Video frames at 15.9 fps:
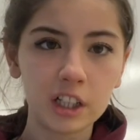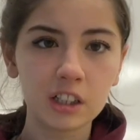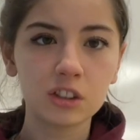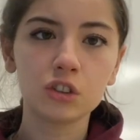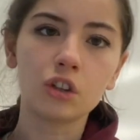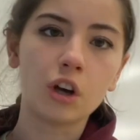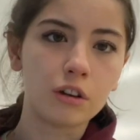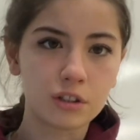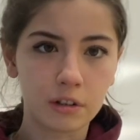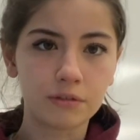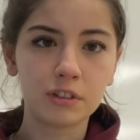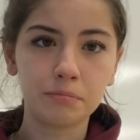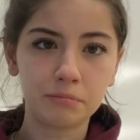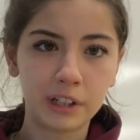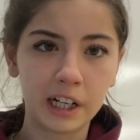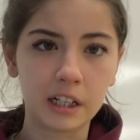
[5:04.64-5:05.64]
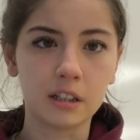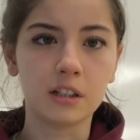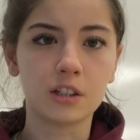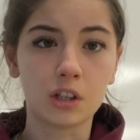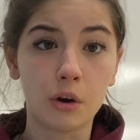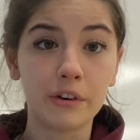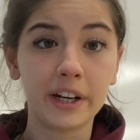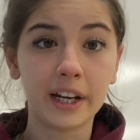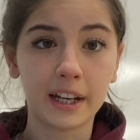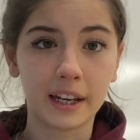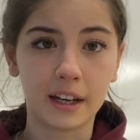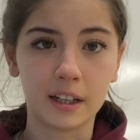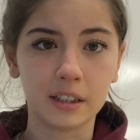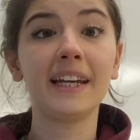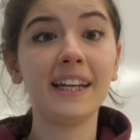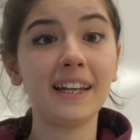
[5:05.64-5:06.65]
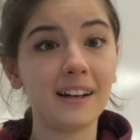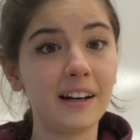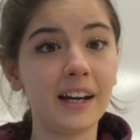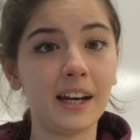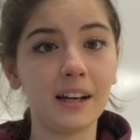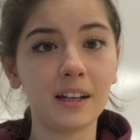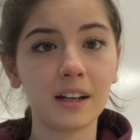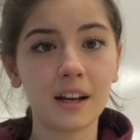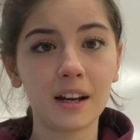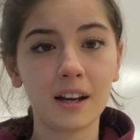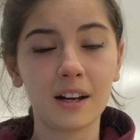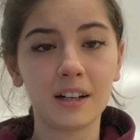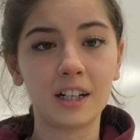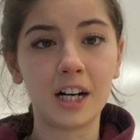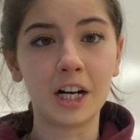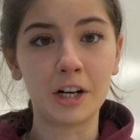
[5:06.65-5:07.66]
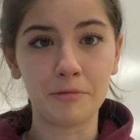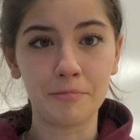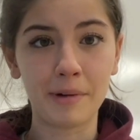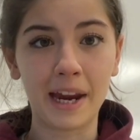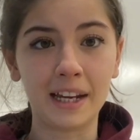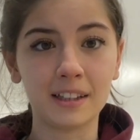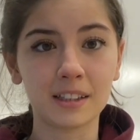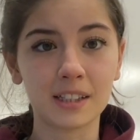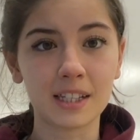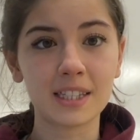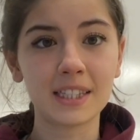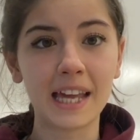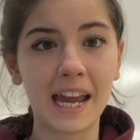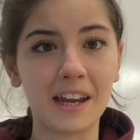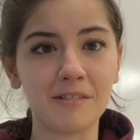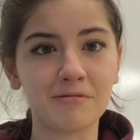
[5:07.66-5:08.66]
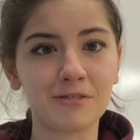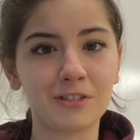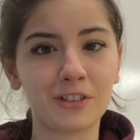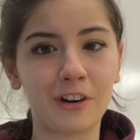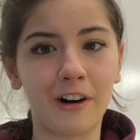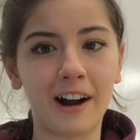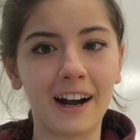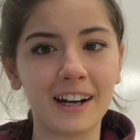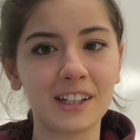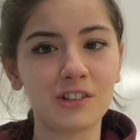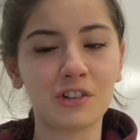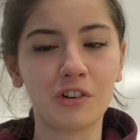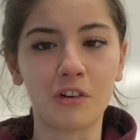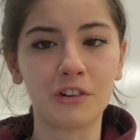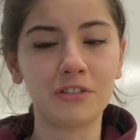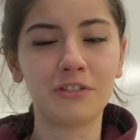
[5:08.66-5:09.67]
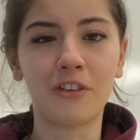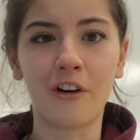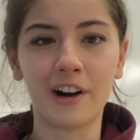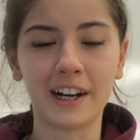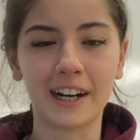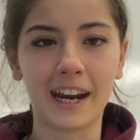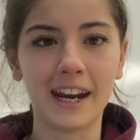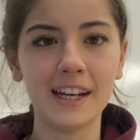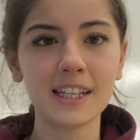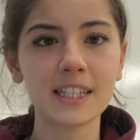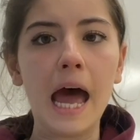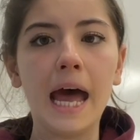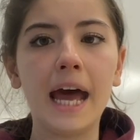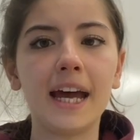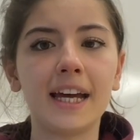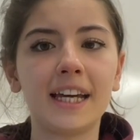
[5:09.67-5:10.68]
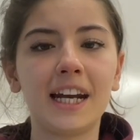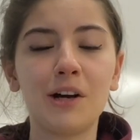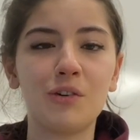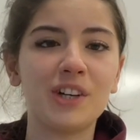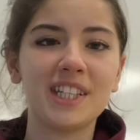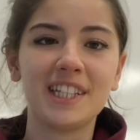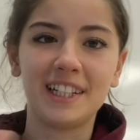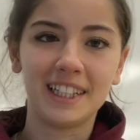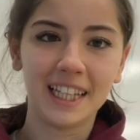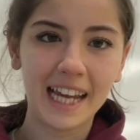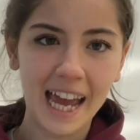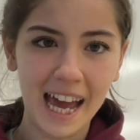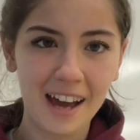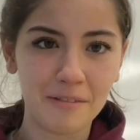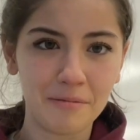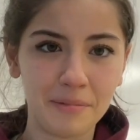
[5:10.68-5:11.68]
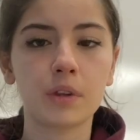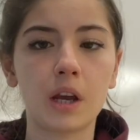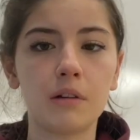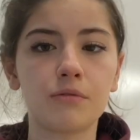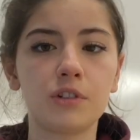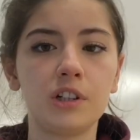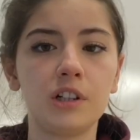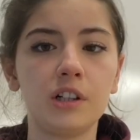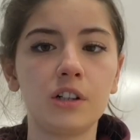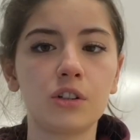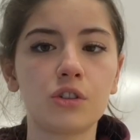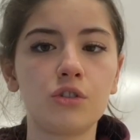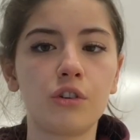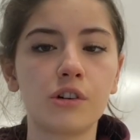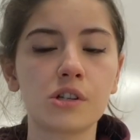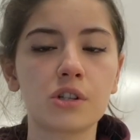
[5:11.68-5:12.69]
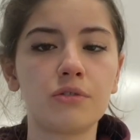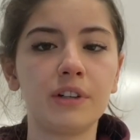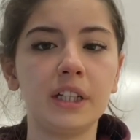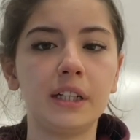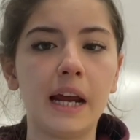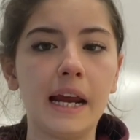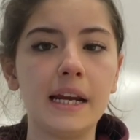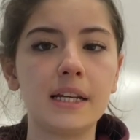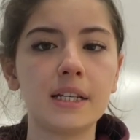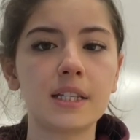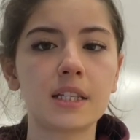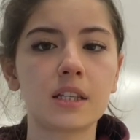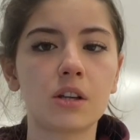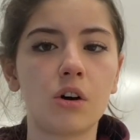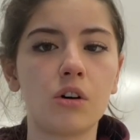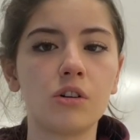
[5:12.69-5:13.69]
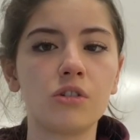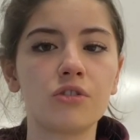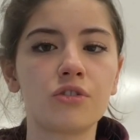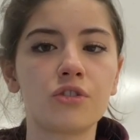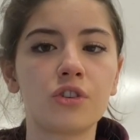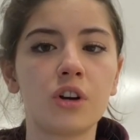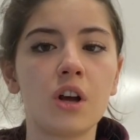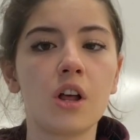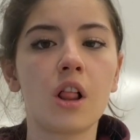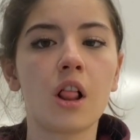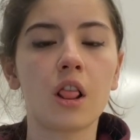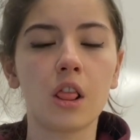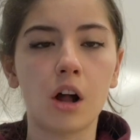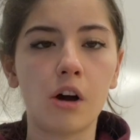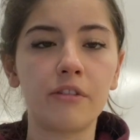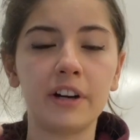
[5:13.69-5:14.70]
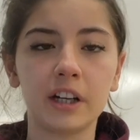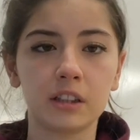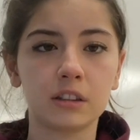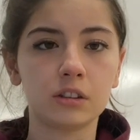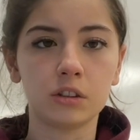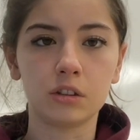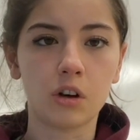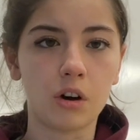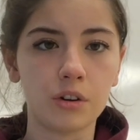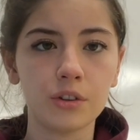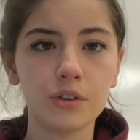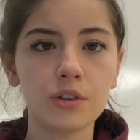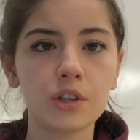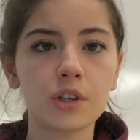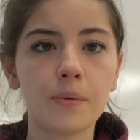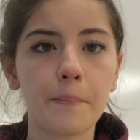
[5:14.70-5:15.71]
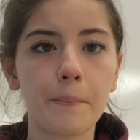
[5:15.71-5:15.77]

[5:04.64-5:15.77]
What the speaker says: the dose of the prednisone again. Hearing remained the same for 2 or 4 days, and I was really happy. After 2 or 3 days of lowering the dose,